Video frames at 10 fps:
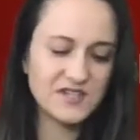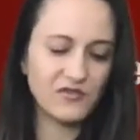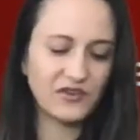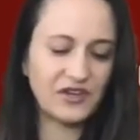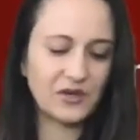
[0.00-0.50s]

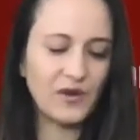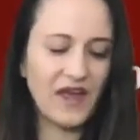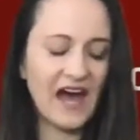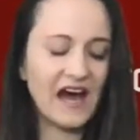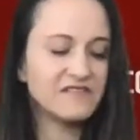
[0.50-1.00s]
Over here we
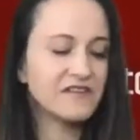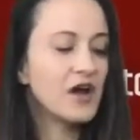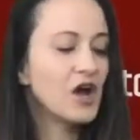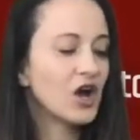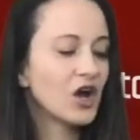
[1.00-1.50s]
have
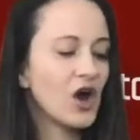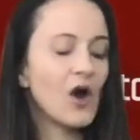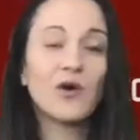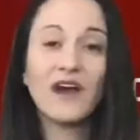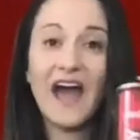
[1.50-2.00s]

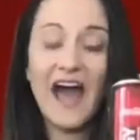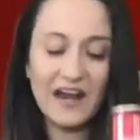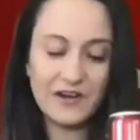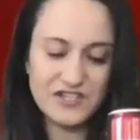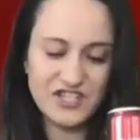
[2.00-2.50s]
Coke
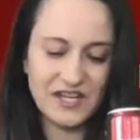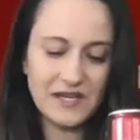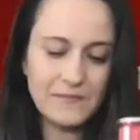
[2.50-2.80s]
Energy,